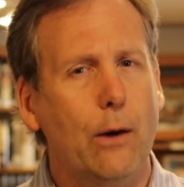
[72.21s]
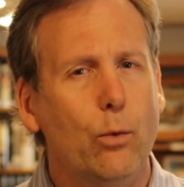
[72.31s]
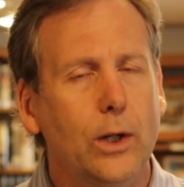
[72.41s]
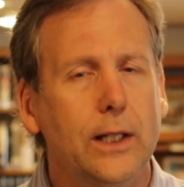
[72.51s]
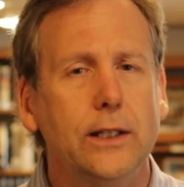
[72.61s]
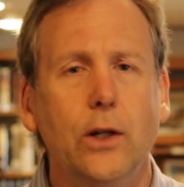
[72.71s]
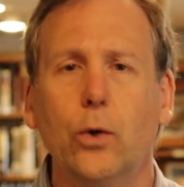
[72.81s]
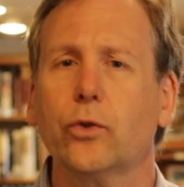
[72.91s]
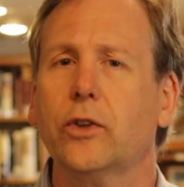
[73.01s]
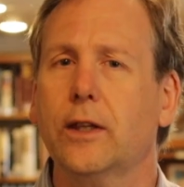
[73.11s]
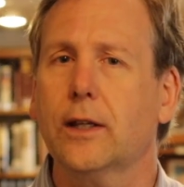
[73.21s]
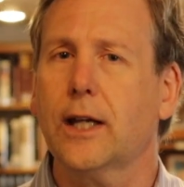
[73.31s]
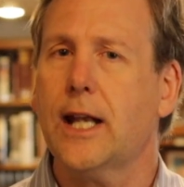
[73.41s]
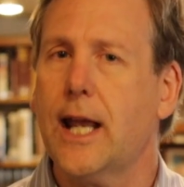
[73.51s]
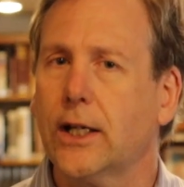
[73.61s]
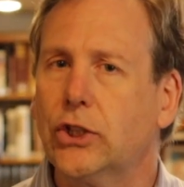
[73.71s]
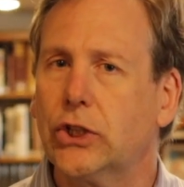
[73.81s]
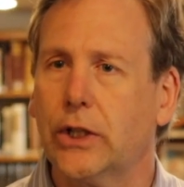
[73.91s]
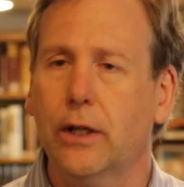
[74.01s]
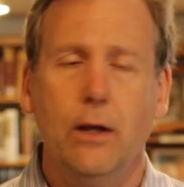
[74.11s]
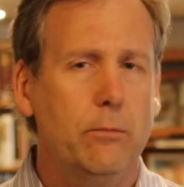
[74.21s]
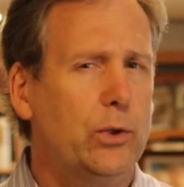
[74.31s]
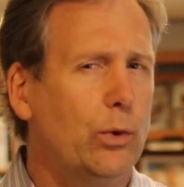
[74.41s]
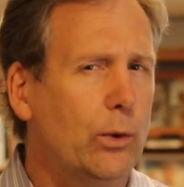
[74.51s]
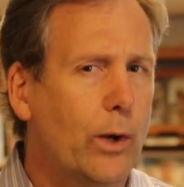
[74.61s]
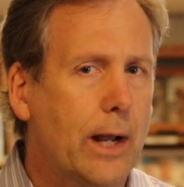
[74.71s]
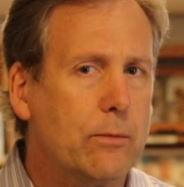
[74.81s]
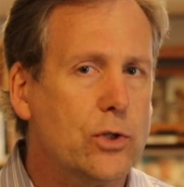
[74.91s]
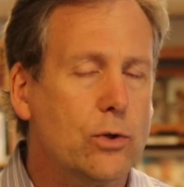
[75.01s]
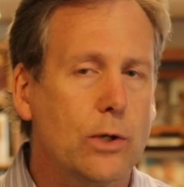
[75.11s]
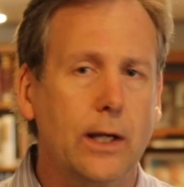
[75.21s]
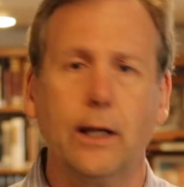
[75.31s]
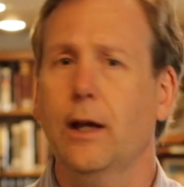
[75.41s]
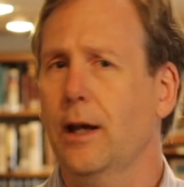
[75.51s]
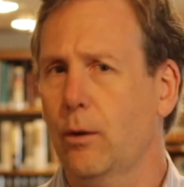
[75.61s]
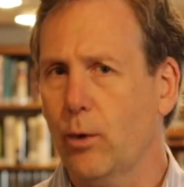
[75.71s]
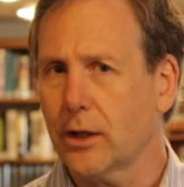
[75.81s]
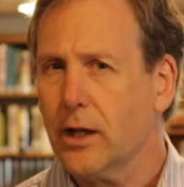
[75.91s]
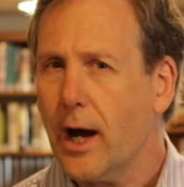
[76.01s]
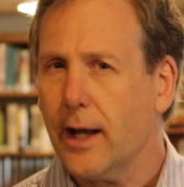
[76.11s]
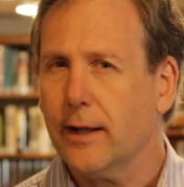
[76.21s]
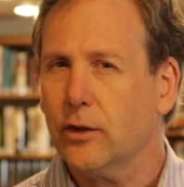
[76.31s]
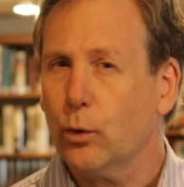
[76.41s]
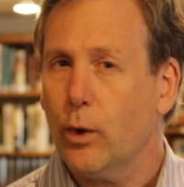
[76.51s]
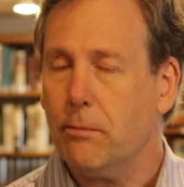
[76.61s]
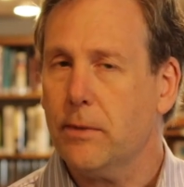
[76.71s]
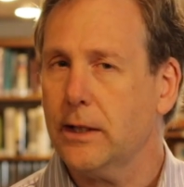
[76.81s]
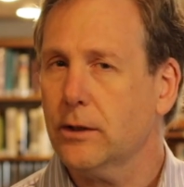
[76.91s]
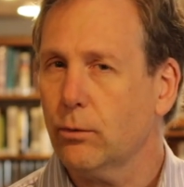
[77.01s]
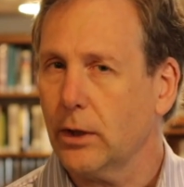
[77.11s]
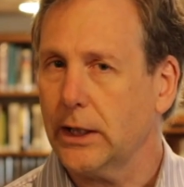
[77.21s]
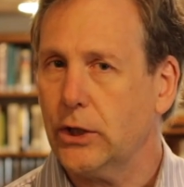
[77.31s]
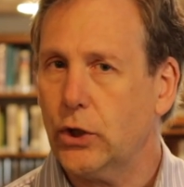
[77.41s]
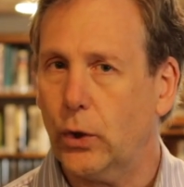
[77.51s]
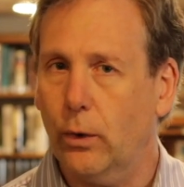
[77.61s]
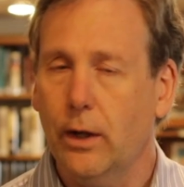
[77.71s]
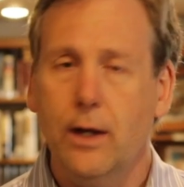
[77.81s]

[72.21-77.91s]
I really don't see the connection between what I'm doing and what God has equipped me to really do.